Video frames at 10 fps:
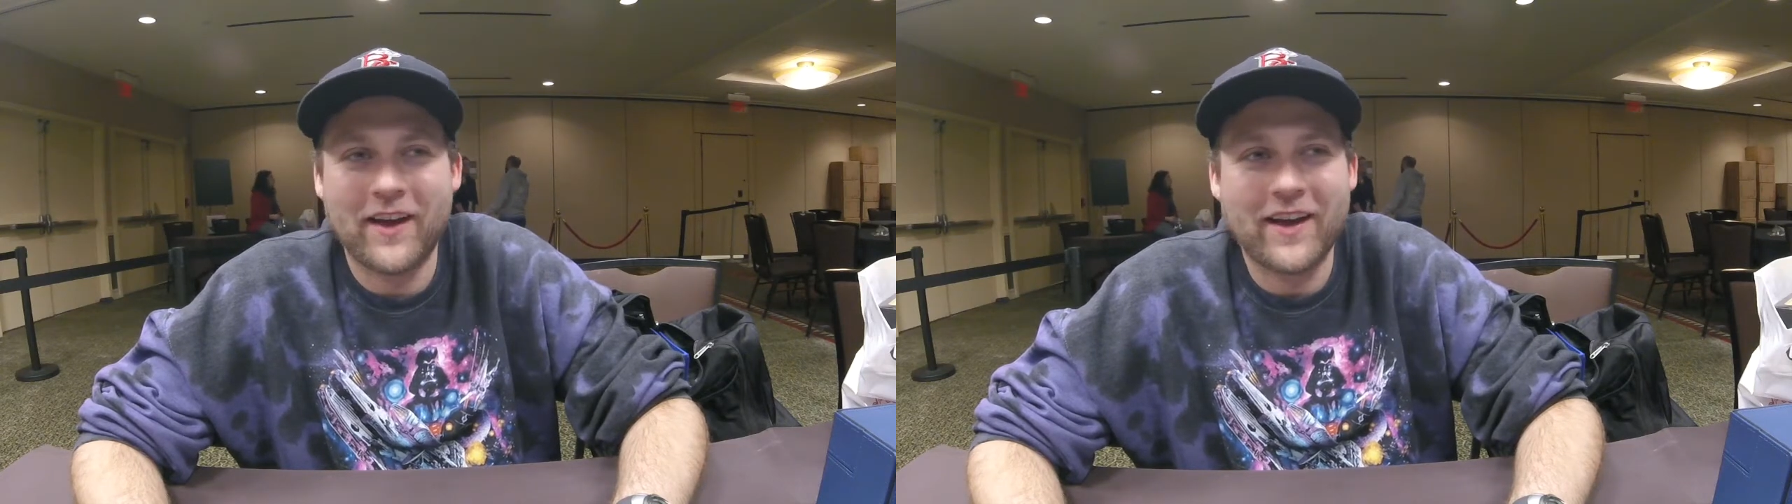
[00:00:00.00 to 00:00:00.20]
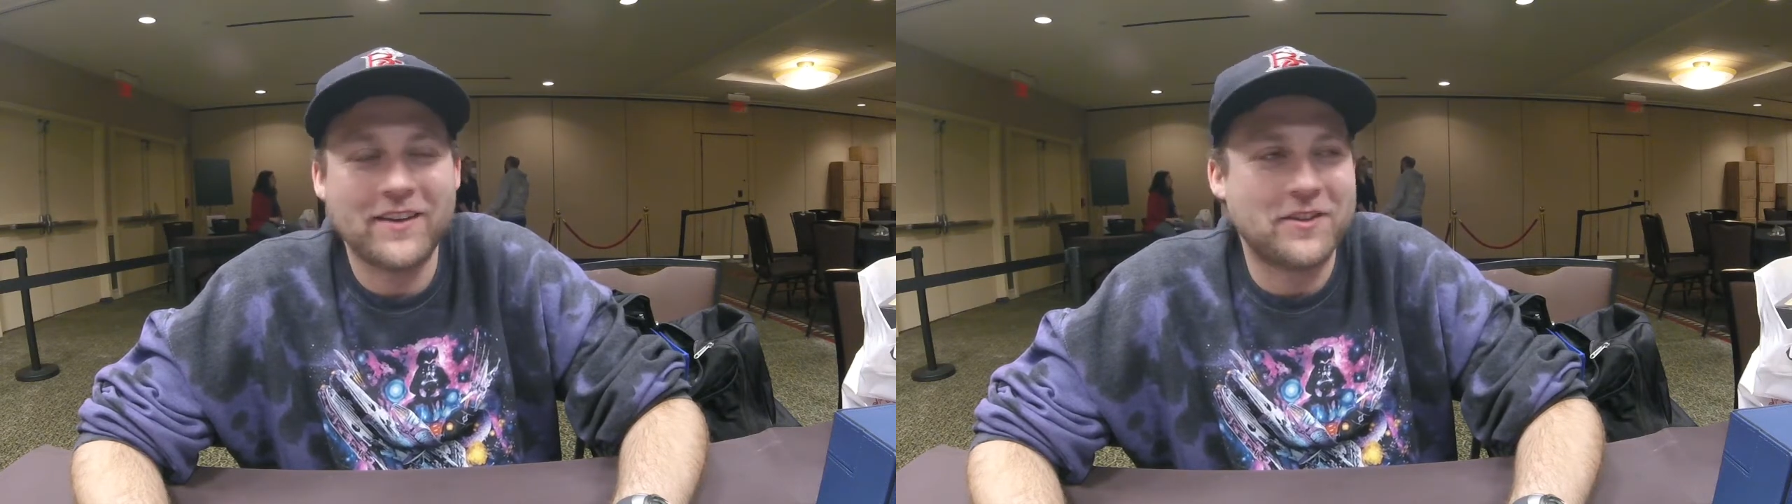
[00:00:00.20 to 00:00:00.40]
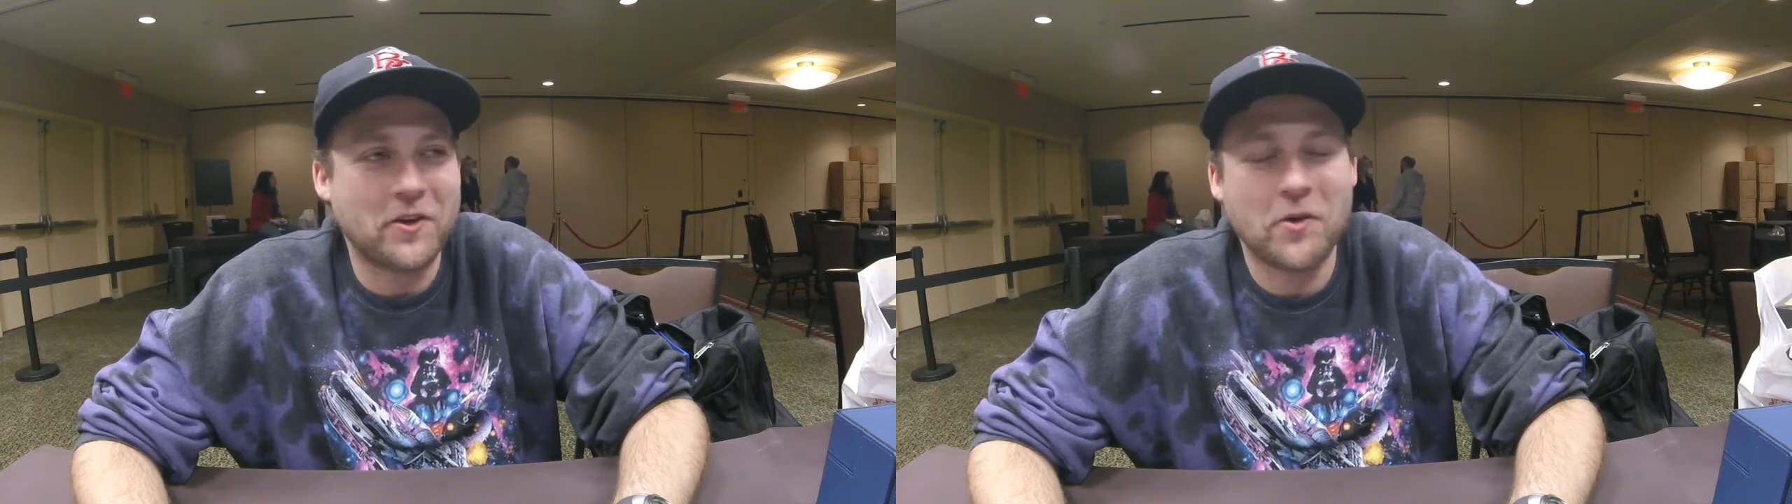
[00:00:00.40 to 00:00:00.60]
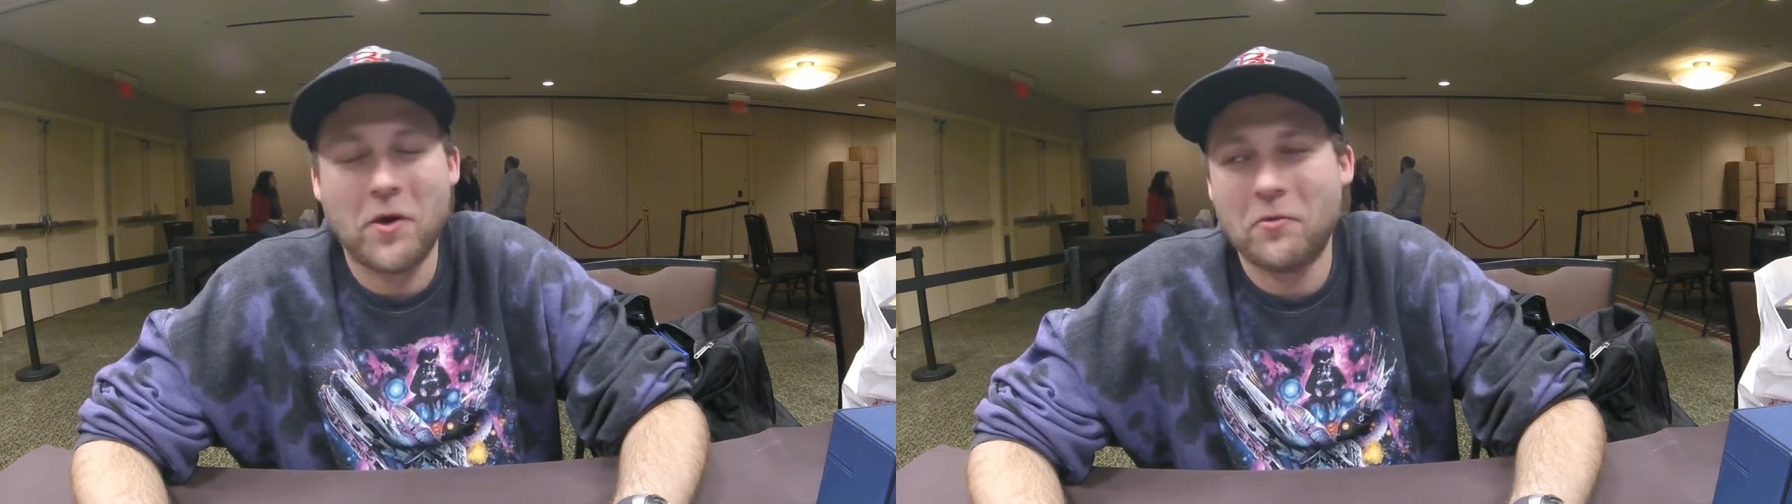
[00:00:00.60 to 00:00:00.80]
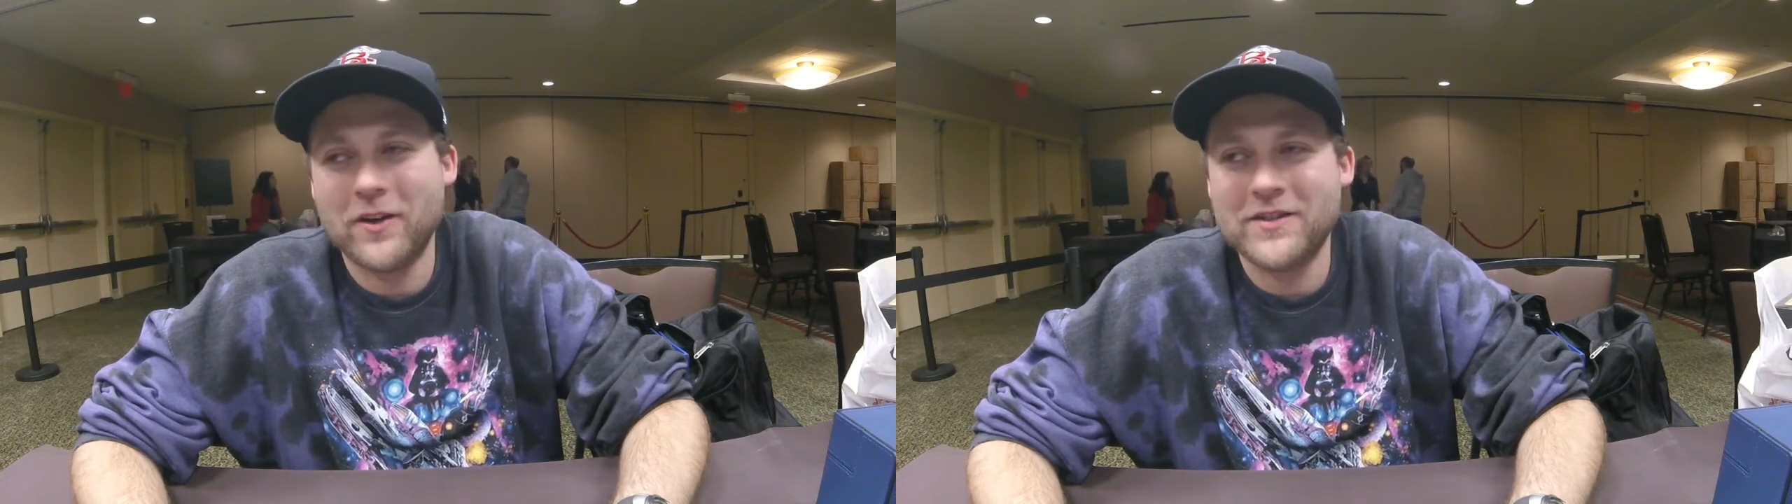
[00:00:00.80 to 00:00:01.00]
I don't know
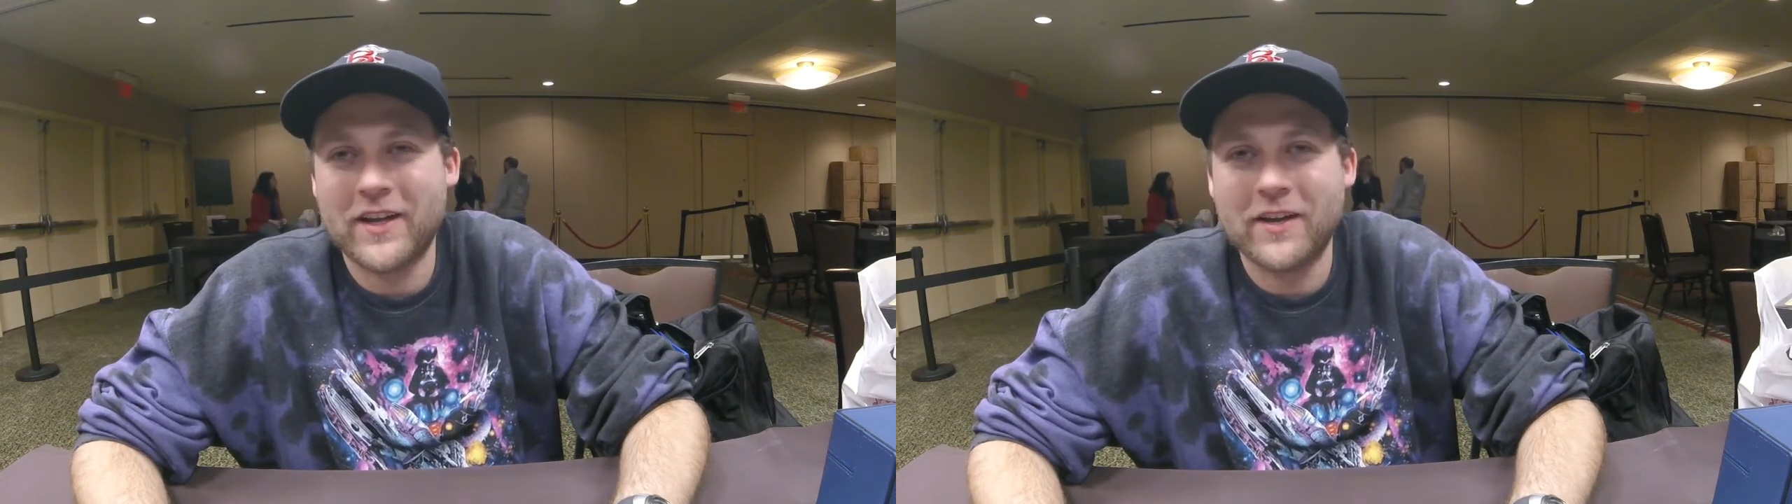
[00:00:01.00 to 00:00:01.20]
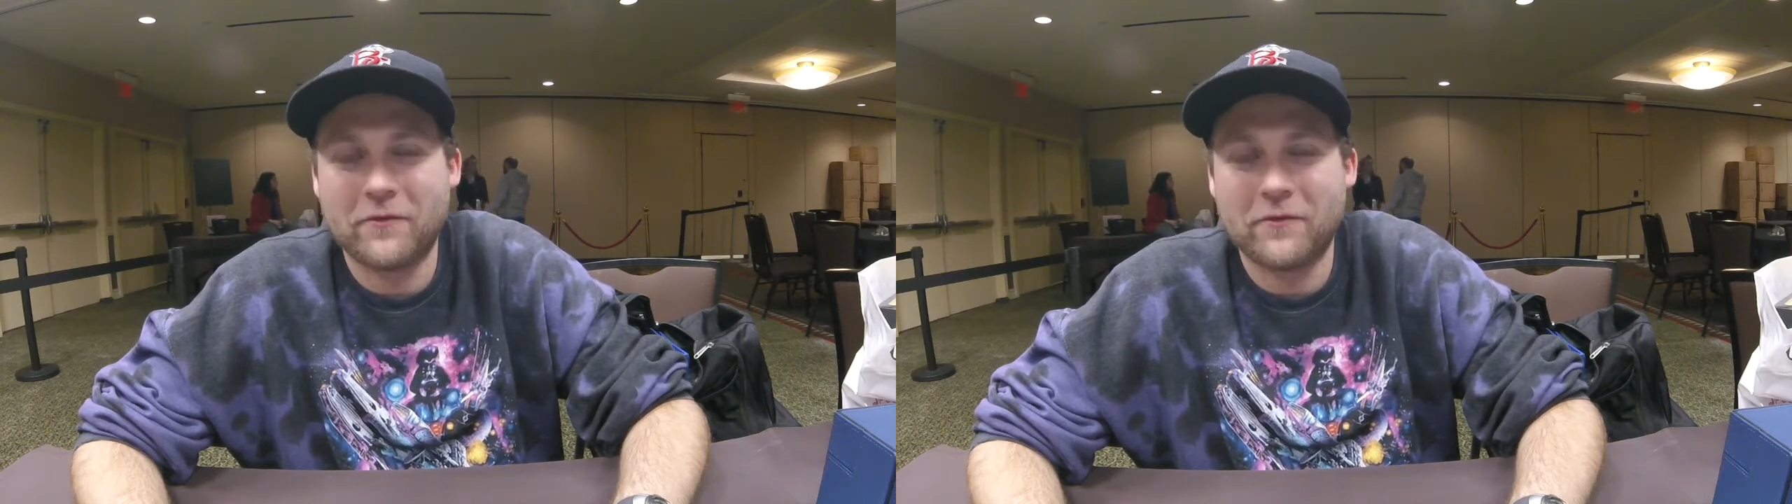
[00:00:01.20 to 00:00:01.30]
what ones yet.